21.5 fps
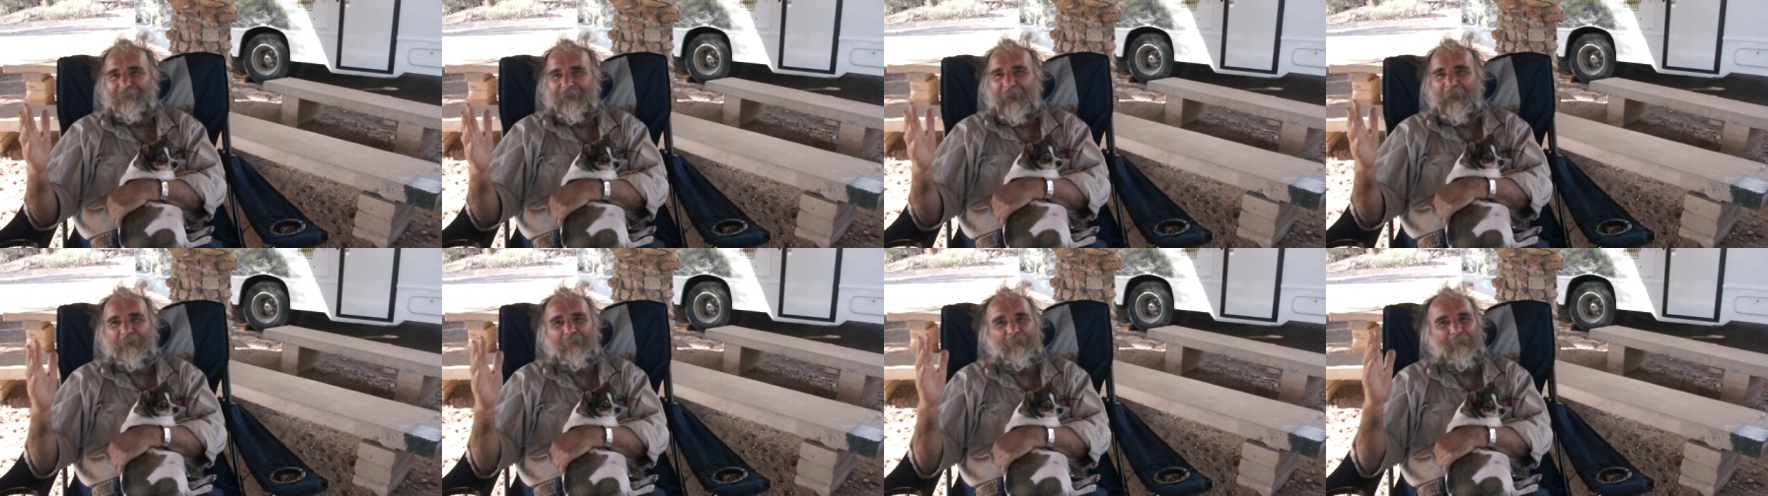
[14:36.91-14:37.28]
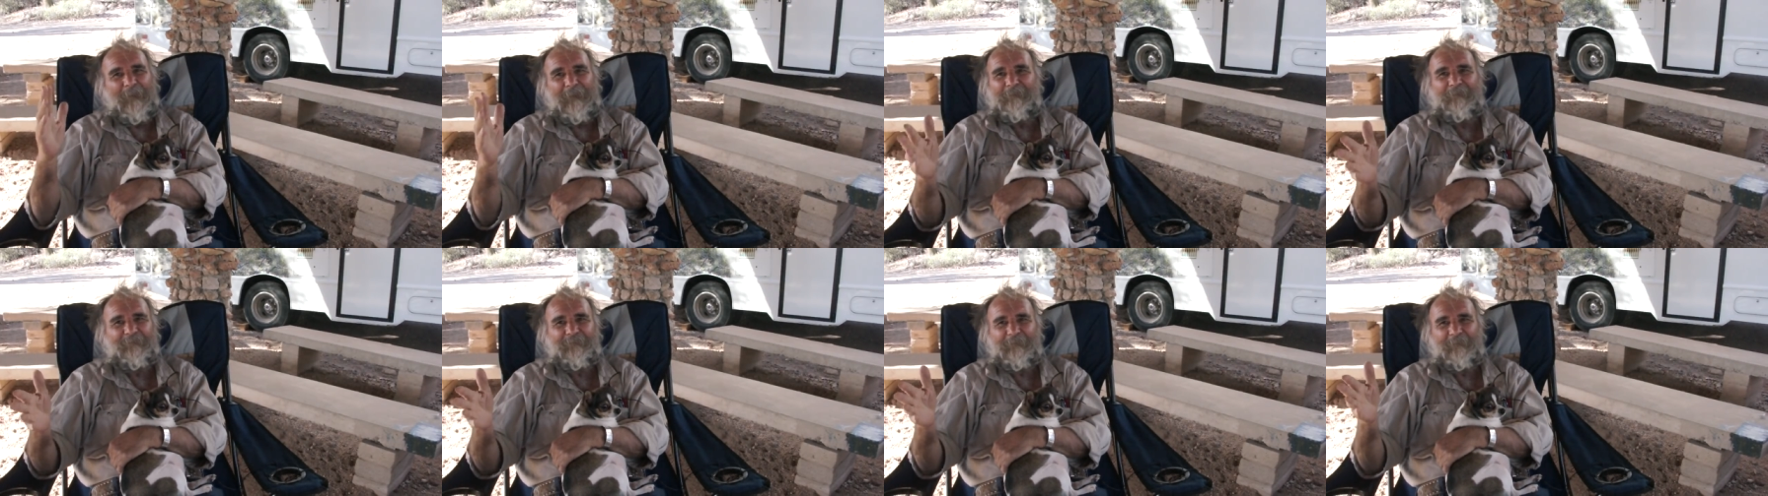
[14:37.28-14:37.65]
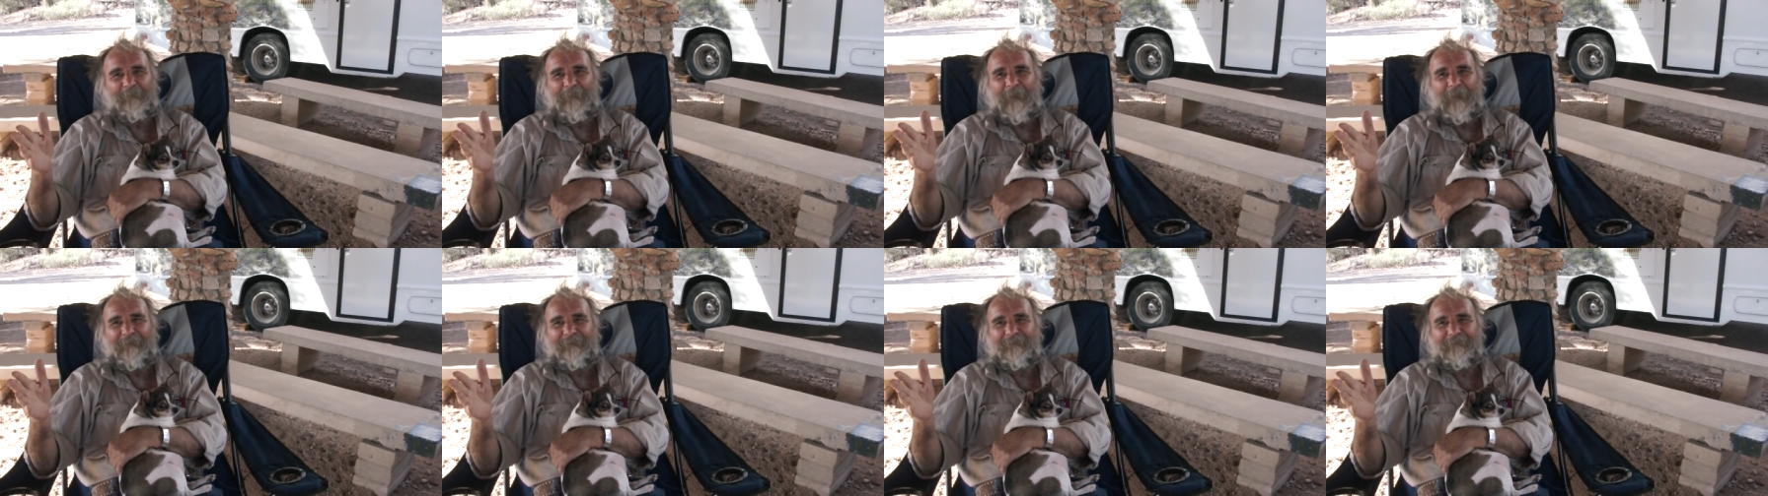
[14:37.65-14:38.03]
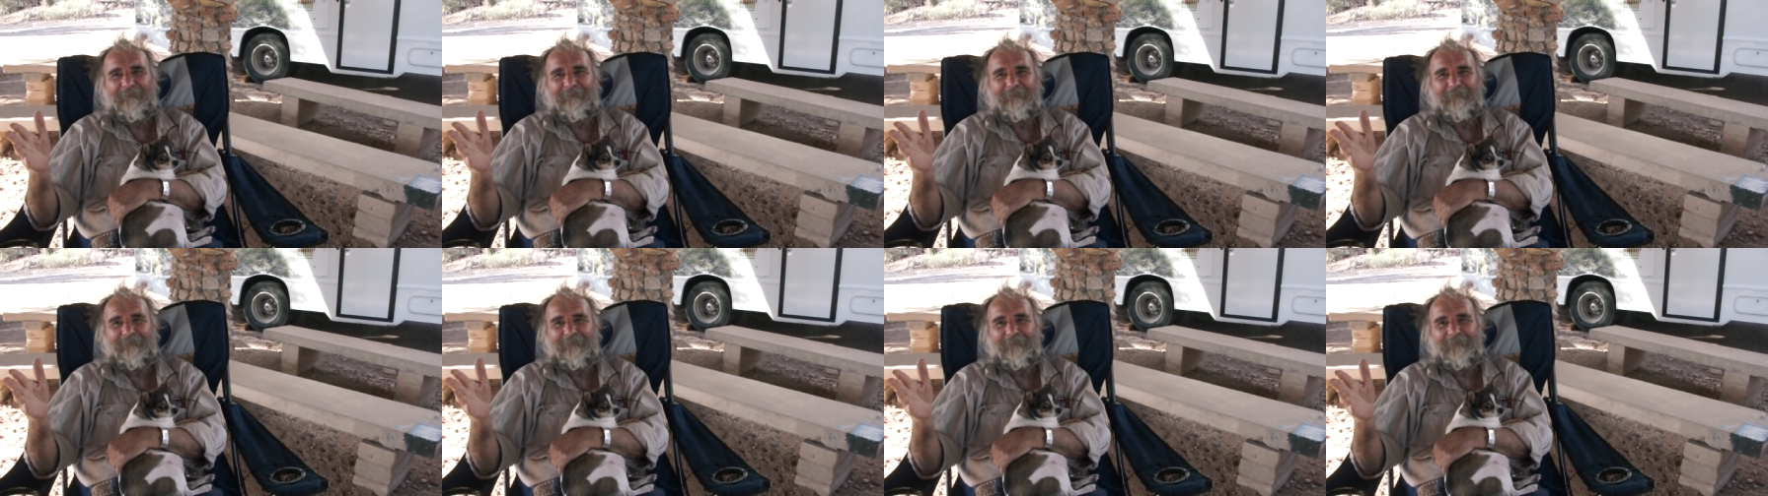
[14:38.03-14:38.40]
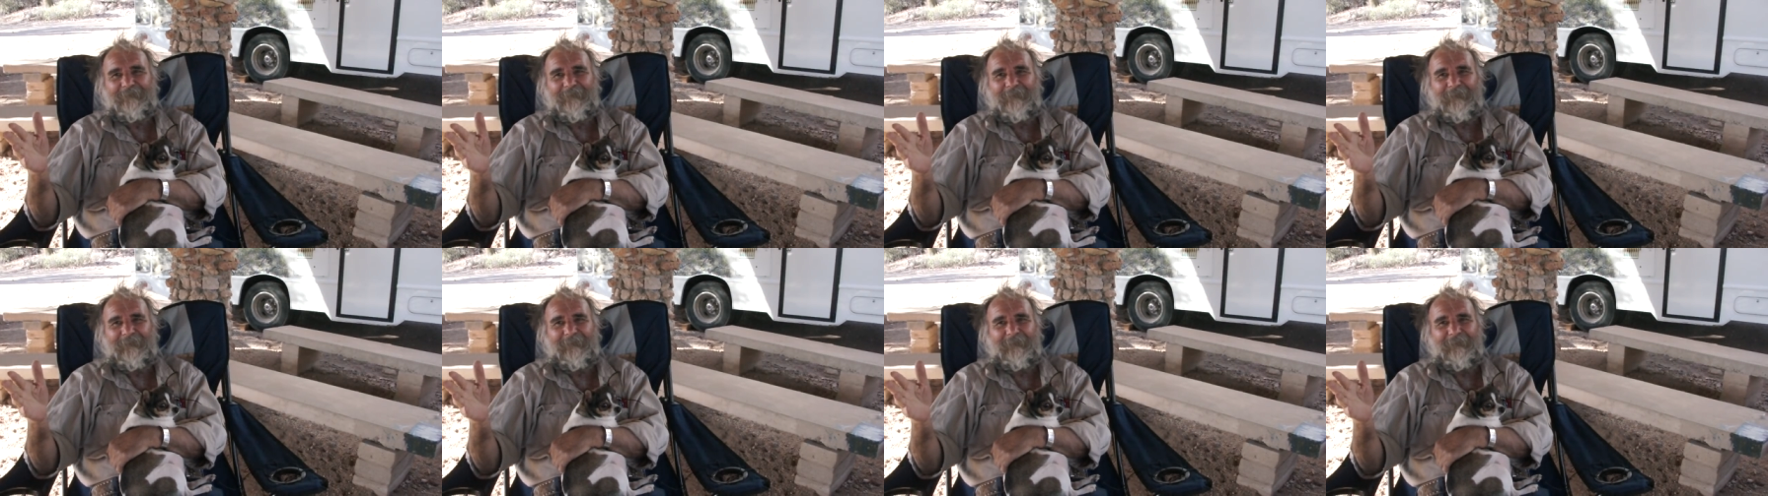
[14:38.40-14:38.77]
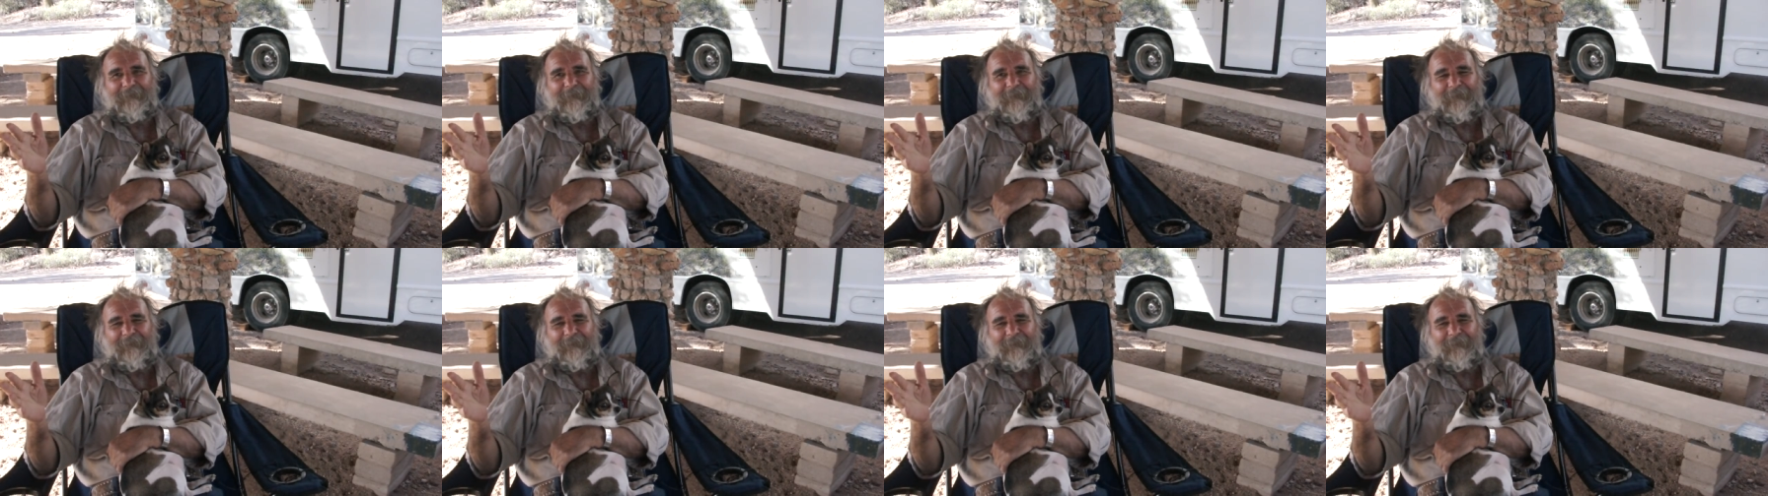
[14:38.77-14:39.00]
I don't want no surprises, and,